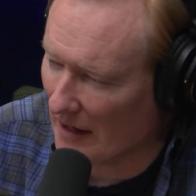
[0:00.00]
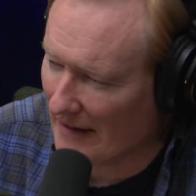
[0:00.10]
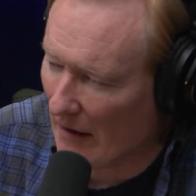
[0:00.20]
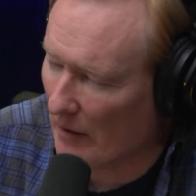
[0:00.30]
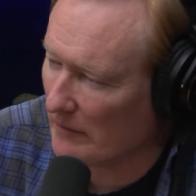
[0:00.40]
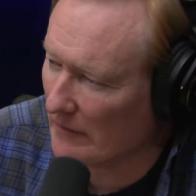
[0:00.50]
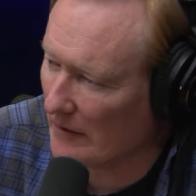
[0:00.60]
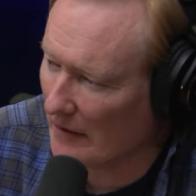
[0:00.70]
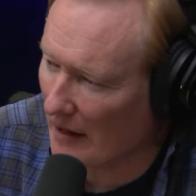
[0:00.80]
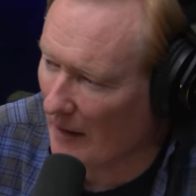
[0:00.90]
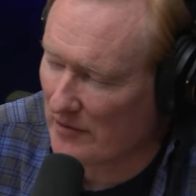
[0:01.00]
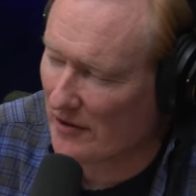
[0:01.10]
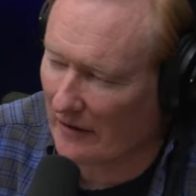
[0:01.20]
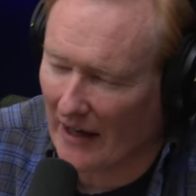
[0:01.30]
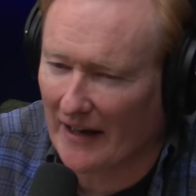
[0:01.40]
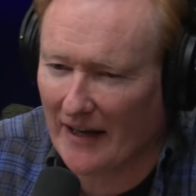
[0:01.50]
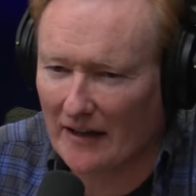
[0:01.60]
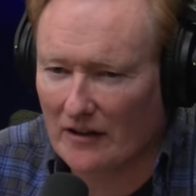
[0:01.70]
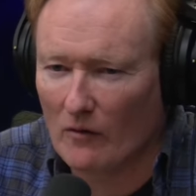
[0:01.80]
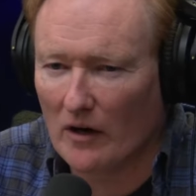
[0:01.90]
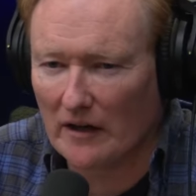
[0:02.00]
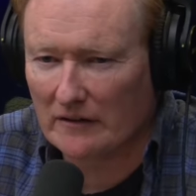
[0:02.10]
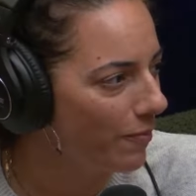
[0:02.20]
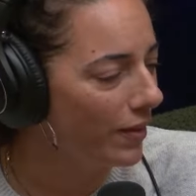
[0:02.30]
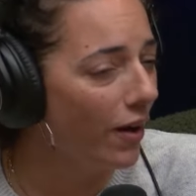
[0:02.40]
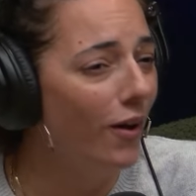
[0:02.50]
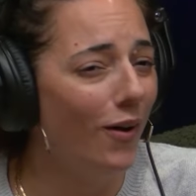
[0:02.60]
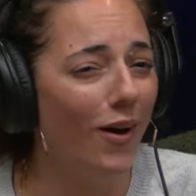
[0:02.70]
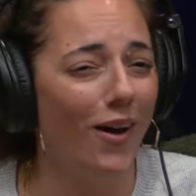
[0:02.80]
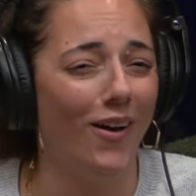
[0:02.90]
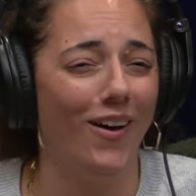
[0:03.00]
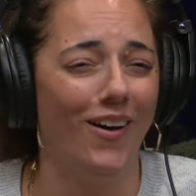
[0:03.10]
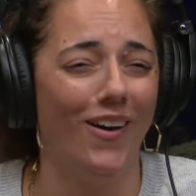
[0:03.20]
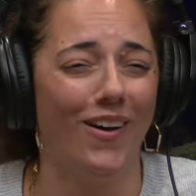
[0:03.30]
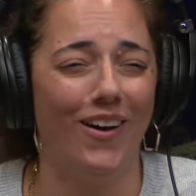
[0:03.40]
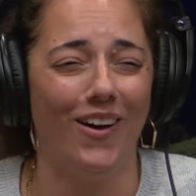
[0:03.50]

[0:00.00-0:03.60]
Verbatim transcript: now I'm I'm sorry I can't go on. Wow. Oh.